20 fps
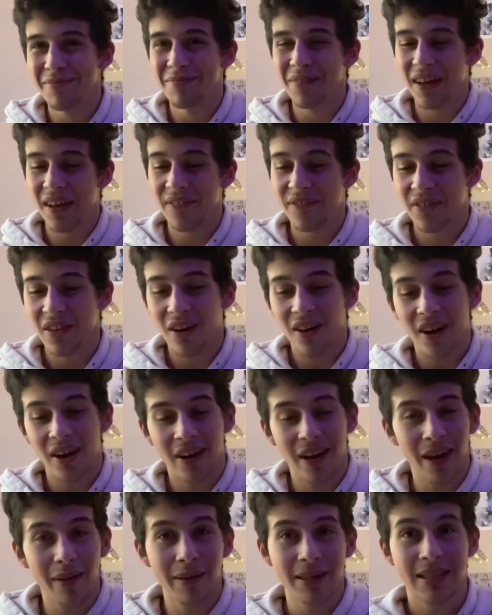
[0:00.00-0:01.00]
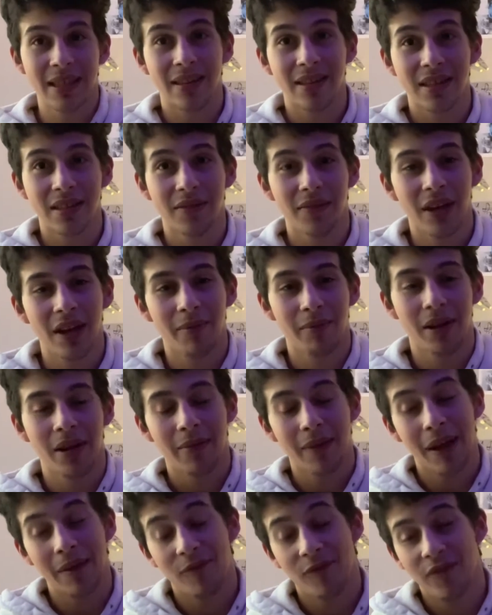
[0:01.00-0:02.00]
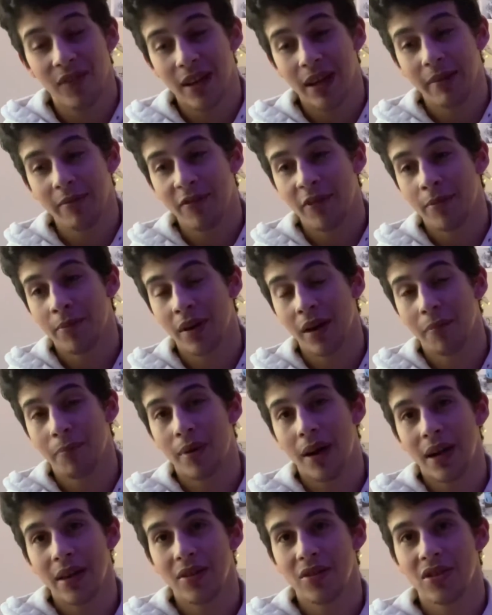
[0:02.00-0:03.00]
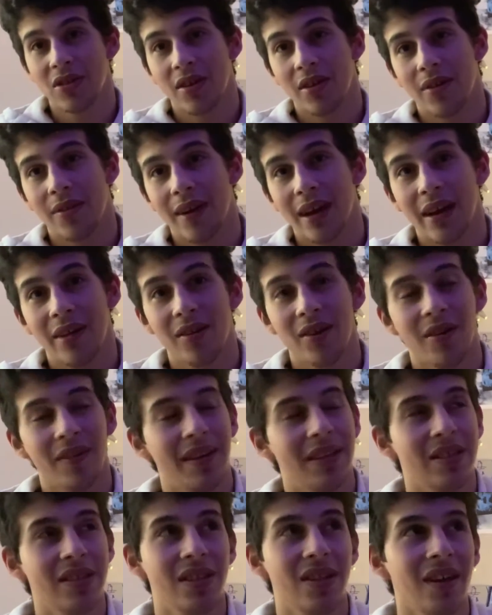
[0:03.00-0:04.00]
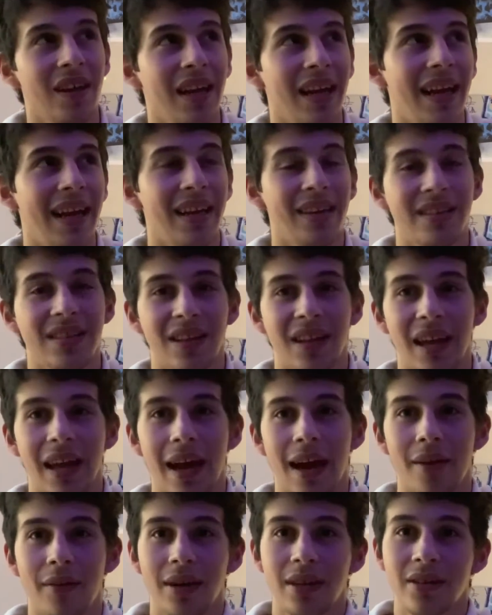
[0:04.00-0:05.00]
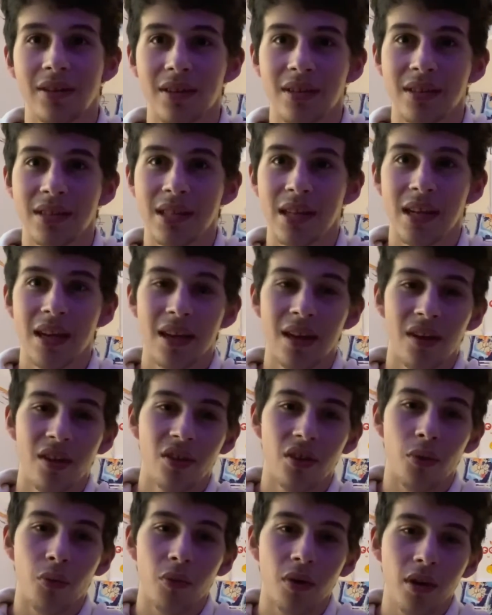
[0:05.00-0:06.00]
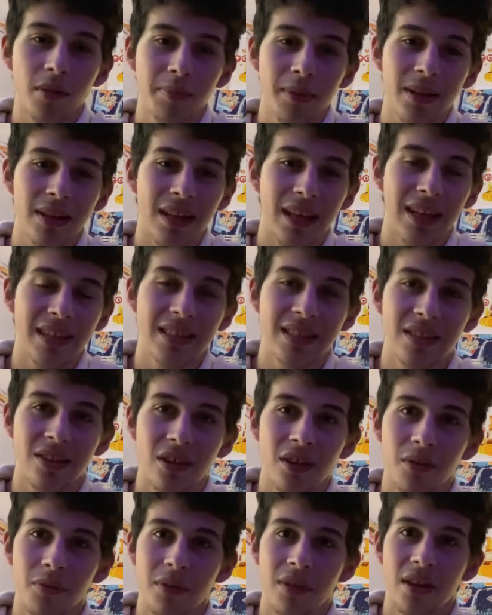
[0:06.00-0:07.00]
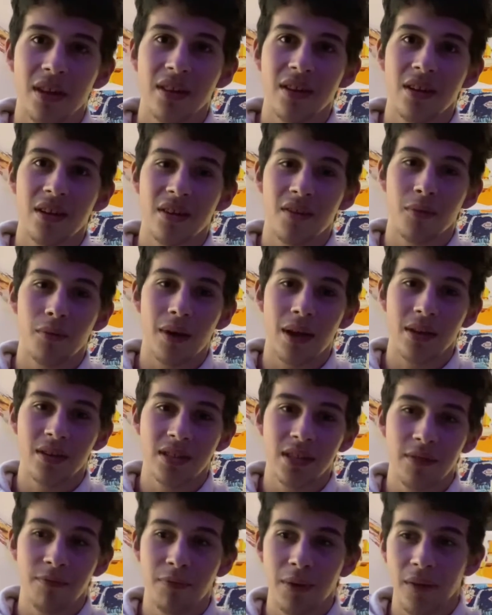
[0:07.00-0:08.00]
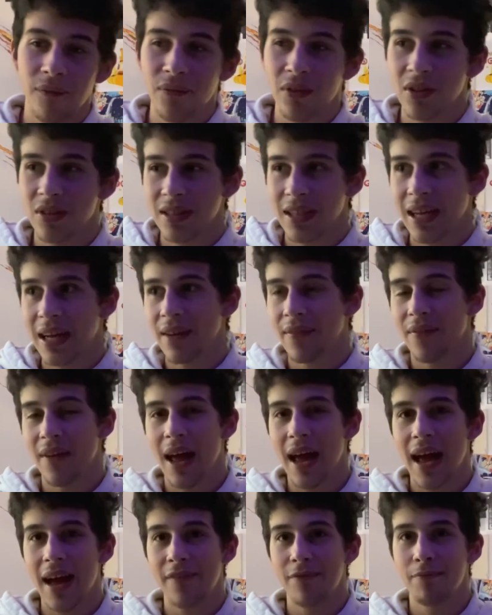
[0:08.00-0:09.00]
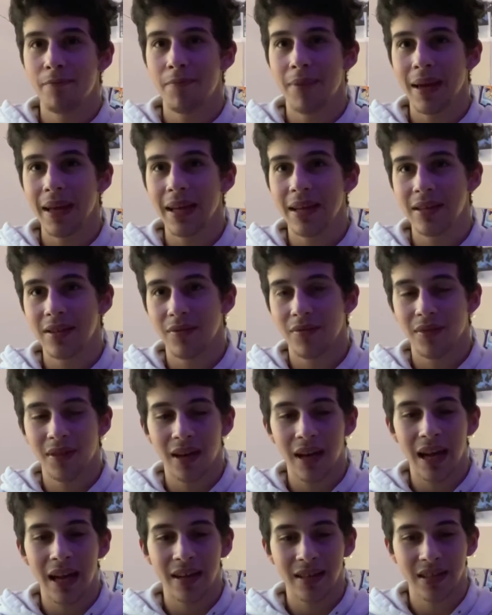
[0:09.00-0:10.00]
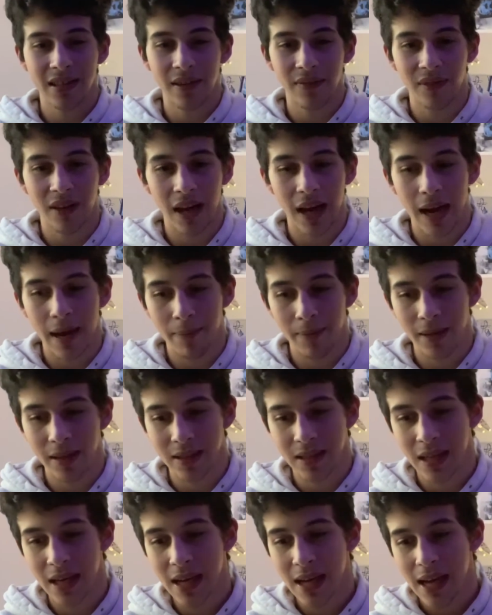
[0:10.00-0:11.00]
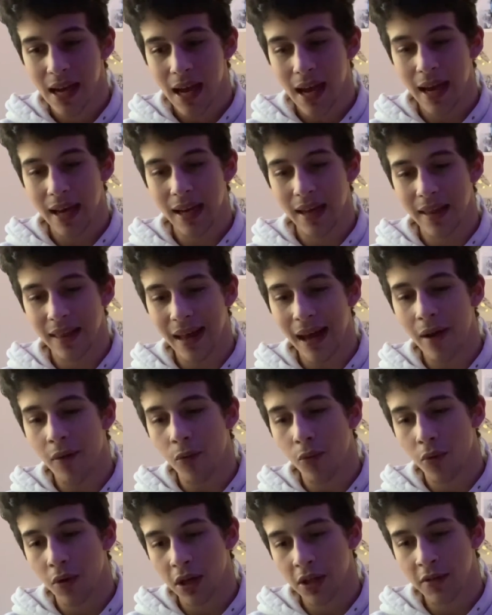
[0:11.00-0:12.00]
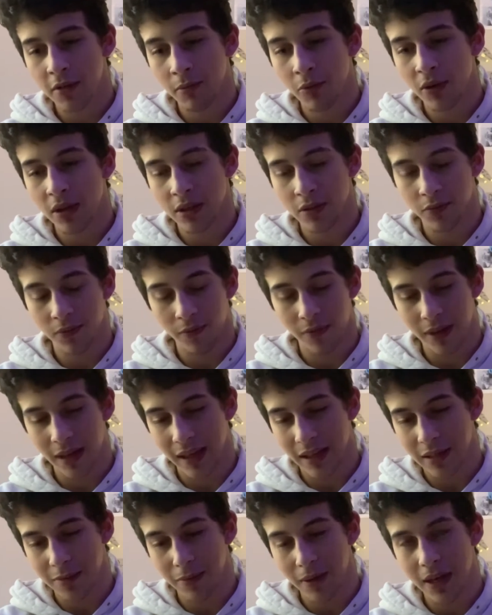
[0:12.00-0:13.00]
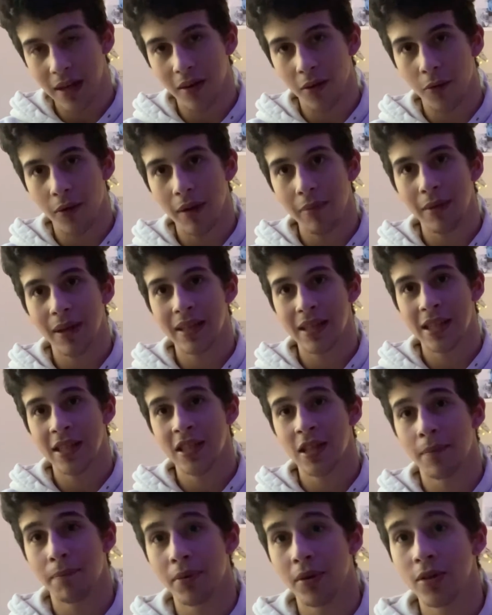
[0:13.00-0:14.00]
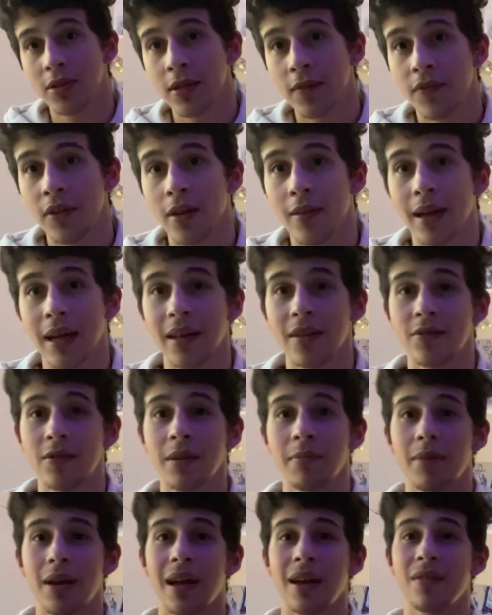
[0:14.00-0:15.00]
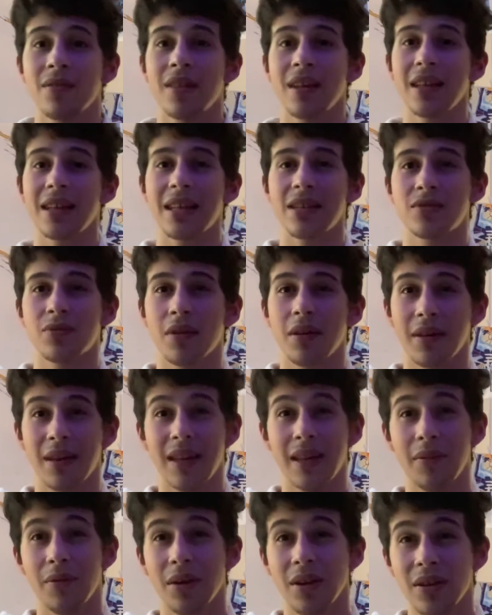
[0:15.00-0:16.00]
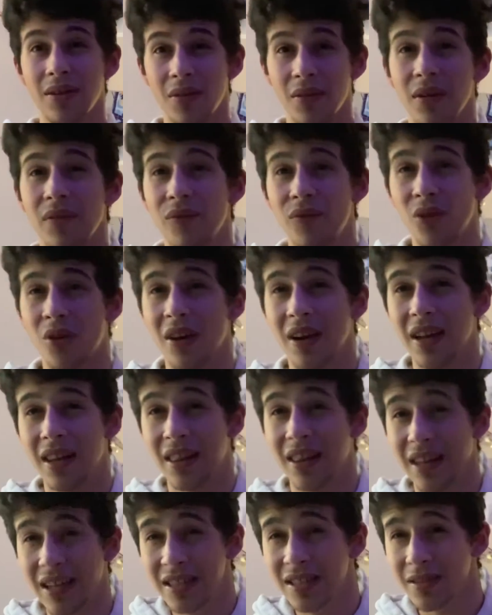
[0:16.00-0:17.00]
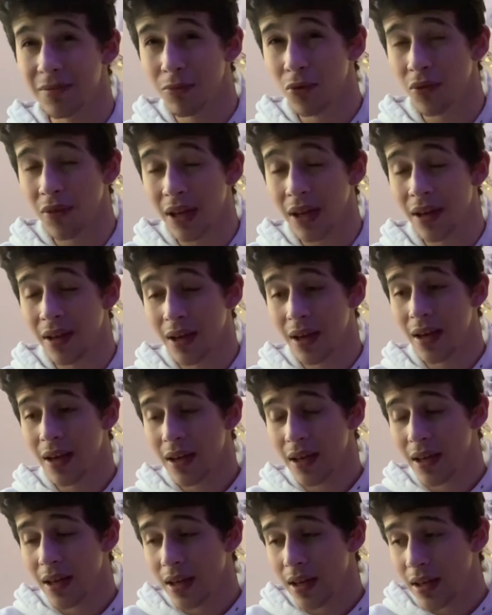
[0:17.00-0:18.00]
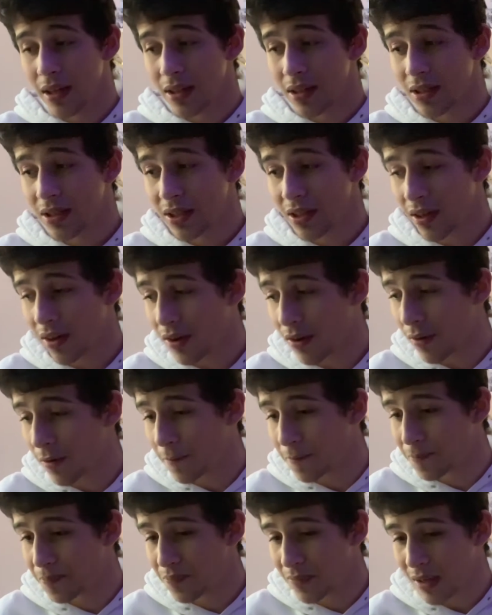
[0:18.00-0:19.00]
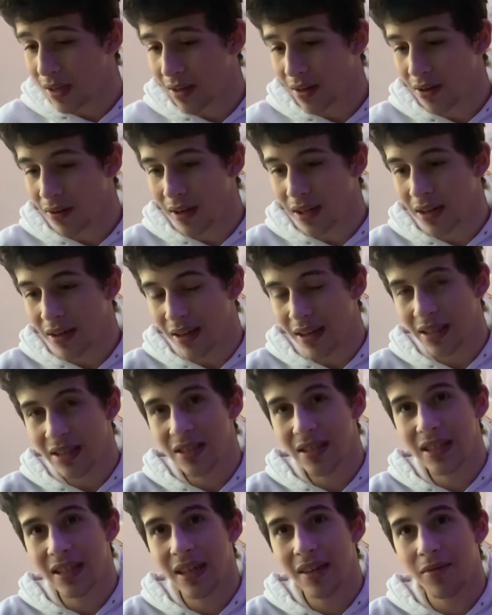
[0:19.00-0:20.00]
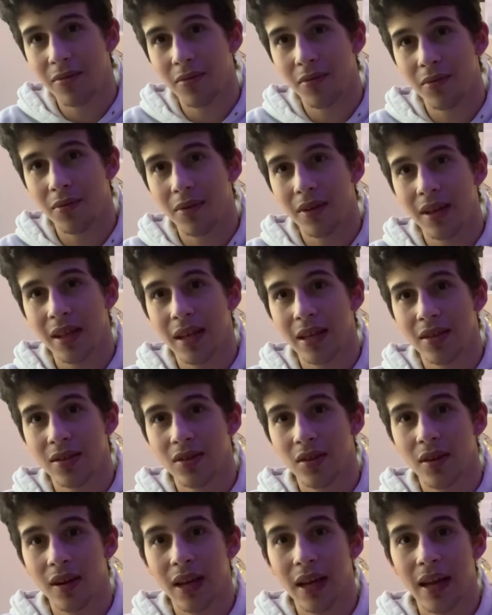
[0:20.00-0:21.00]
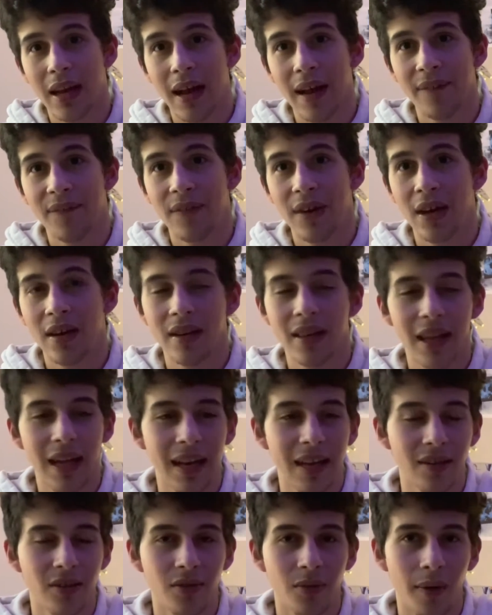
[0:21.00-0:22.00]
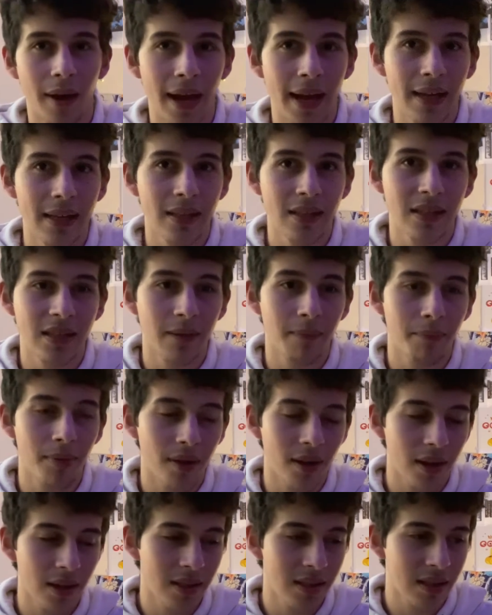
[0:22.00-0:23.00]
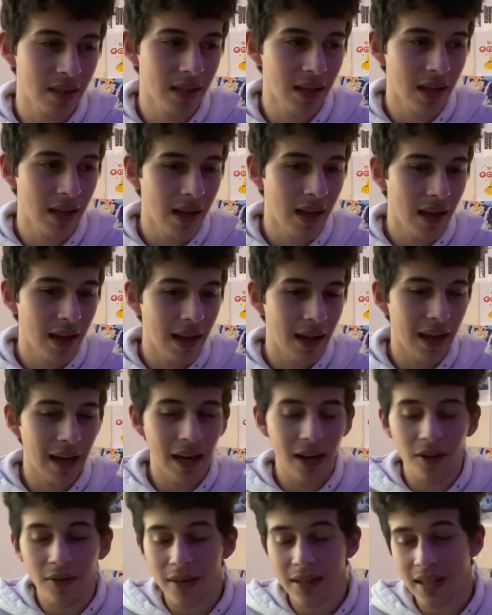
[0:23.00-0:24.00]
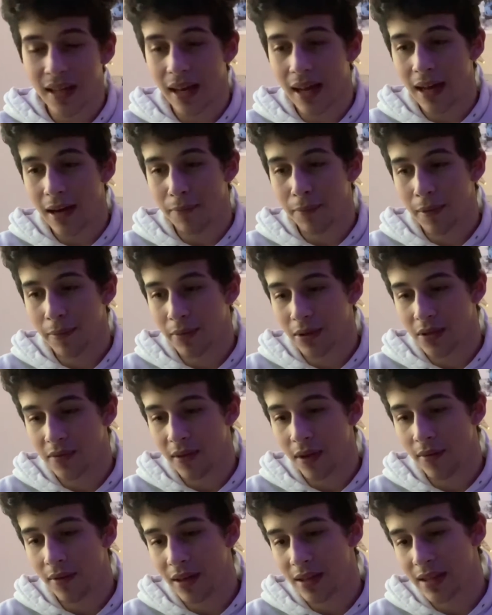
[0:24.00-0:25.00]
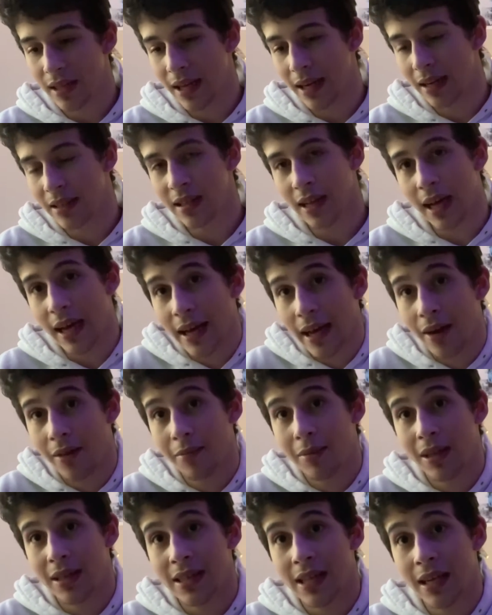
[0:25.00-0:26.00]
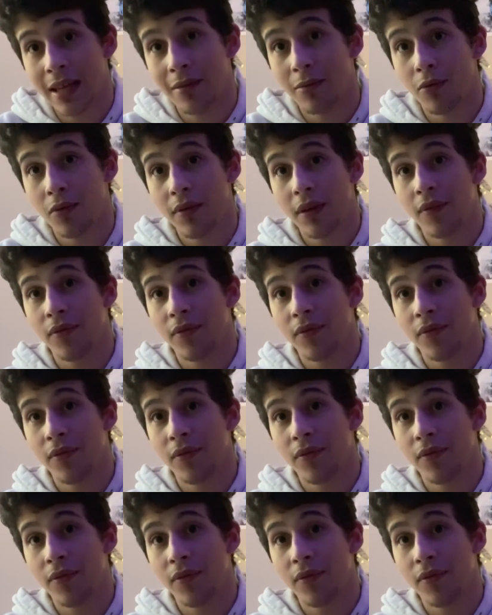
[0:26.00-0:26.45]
If there are comments on this video, I'm gonna get flamed for putting Ponyo so low. I don't know, I just couldn't get into the characters. The world building is good with all the underwater stuff, but it feels kind of half-baked with a lot of stuff that happens. And that works for movies like Spirited Away because it's supposed to feel like a dream, but I don't think that's what they were going for in this movie. So, I don't know, I just didn't really enjoy it. I found that it dragged in some parts. And I know it's a lot of people's favorites, and it's a Hayao Miyazaki movie.